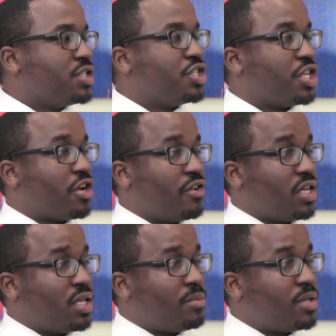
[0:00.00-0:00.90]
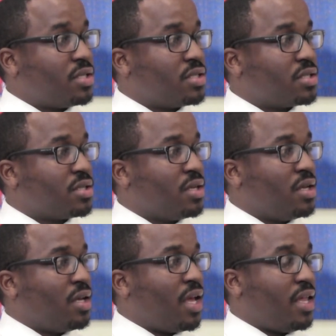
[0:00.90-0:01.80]
and sharing an image
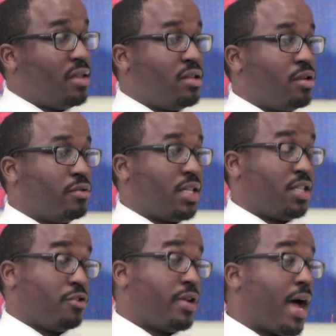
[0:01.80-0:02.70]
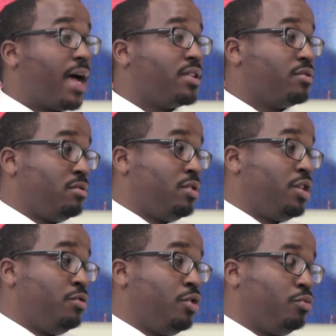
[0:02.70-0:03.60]
and you know that they're not
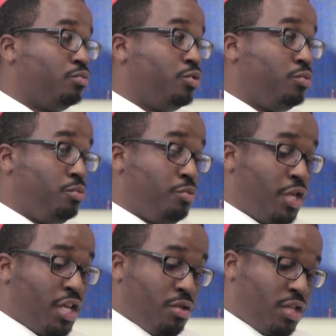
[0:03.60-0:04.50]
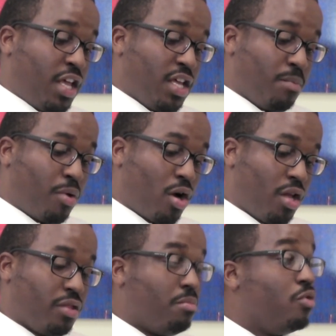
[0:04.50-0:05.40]
you know get taking part
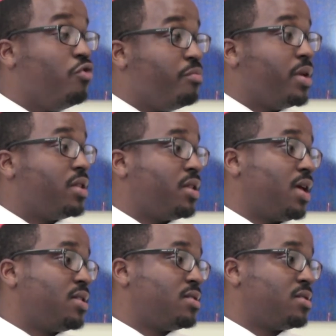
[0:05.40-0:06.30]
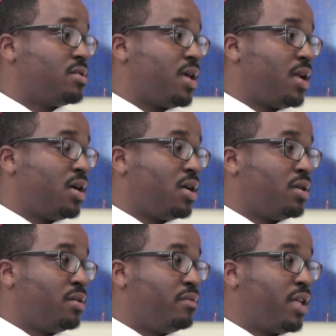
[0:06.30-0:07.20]
in the movement that's that uh
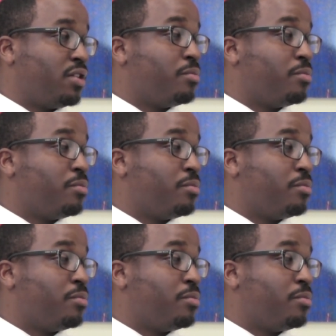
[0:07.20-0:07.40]
that